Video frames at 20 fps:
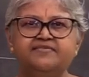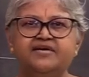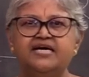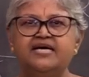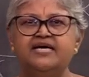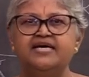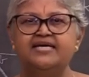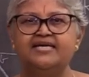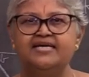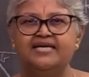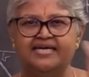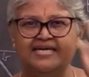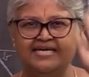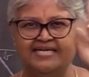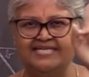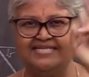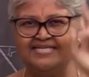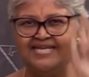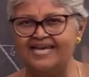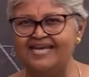We are
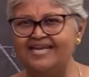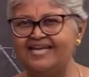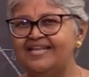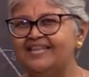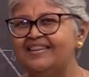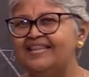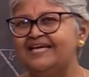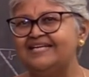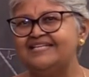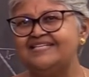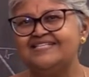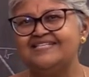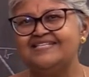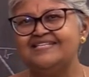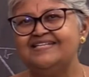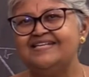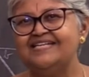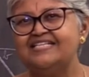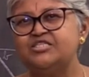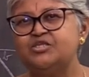second in that,
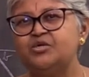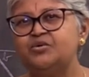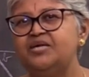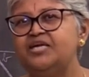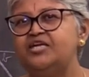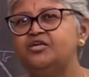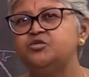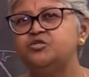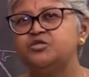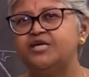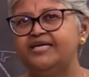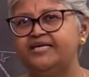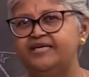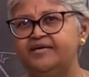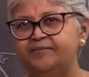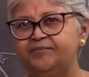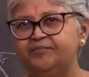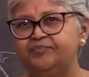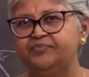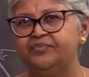next only to
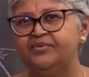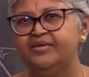China.